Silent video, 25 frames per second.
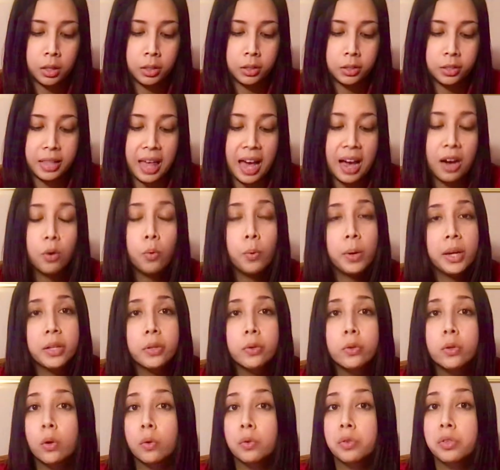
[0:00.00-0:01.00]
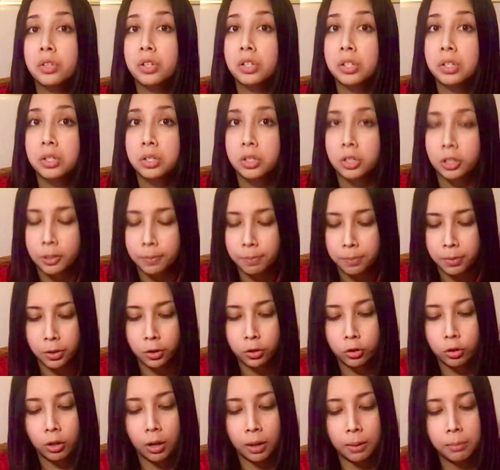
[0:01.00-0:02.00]
That way you don't disturb the
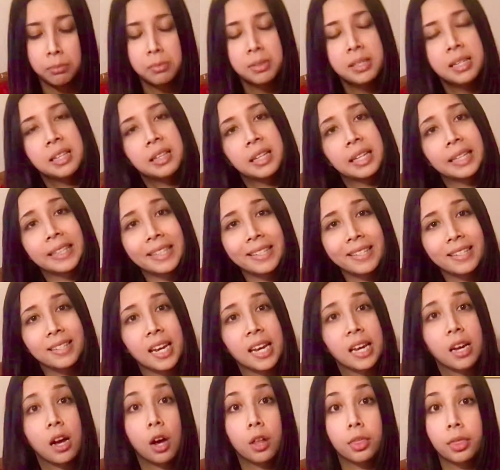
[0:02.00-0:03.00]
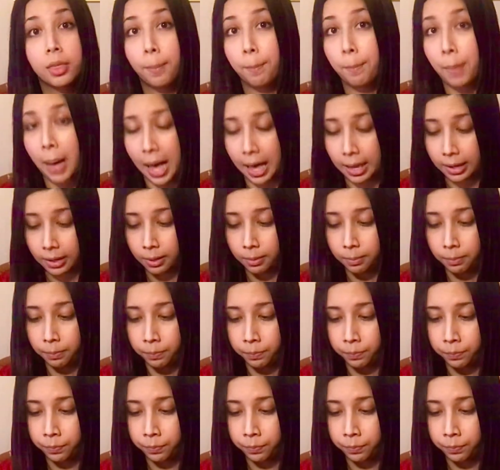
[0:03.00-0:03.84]
crumbs and they stay on the bottom.